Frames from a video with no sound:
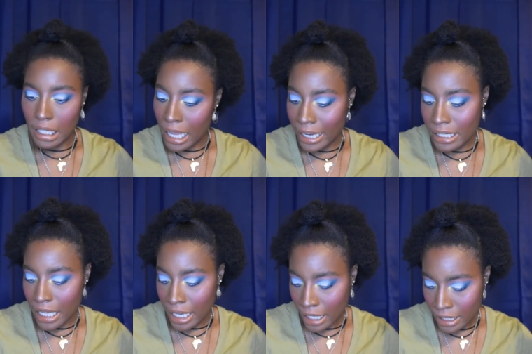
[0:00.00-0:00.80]
Light
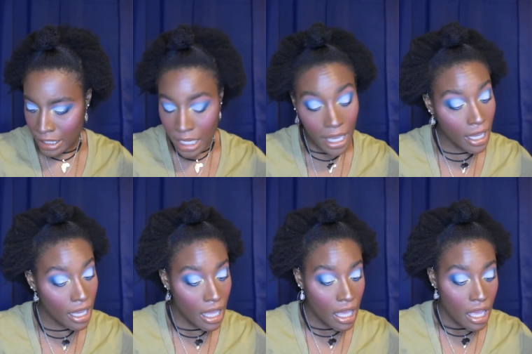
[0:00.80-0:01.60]
and Day
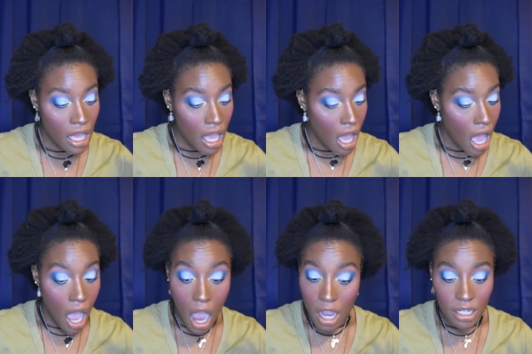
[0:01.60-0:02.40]

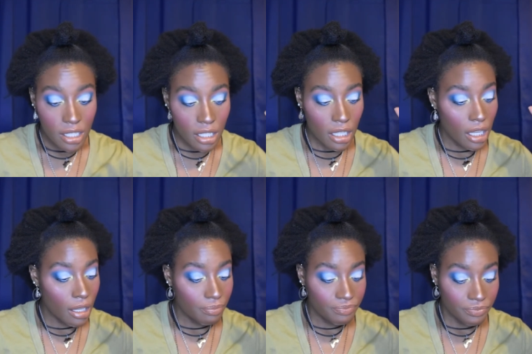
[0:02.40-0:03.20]
honestly,